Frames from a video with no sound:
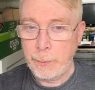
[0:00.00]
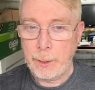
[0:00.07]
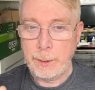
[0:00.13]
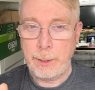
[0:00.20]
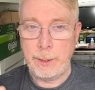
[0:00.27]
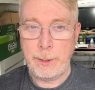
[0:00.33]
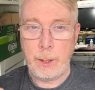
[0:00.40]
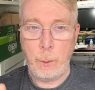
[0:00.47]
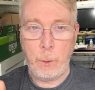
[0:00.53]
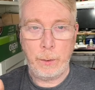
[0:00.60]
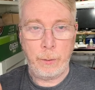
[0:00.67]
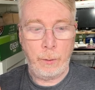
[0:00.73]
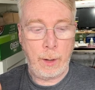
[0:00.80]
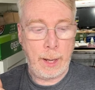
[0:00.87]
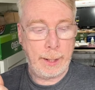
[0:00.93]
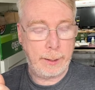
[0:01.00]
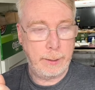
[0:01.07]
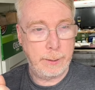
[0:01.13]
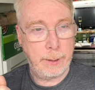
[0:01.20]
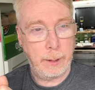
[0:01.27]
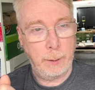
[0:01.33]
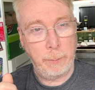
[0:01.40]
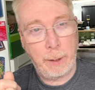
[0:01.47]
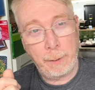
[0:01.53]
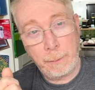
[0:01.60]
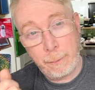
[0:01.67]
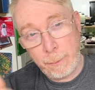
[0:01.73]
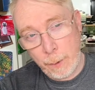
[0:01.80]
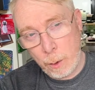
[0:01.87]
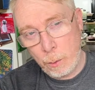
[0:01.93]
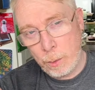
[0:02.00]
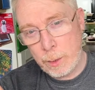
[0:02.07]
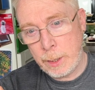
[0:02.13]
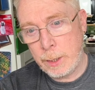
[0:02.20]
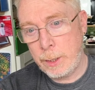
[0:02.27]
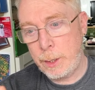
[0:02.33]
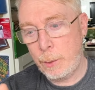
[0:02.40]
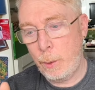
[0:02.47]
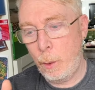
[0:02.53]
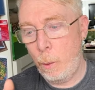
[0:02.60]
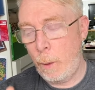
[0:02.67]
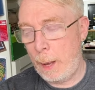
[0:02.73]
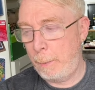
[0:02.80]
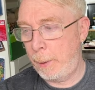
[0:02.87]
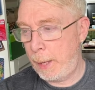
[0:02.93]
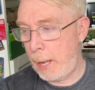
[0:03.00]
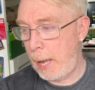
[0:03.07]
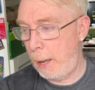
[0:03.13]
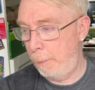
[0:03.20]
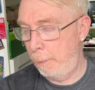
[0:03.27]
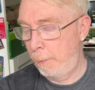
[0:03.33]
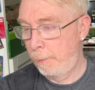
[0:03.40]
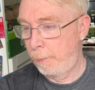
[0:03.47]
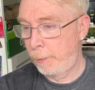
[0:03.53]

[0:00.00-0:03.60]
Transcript: to see whether or not I can turn my phones into a webcam.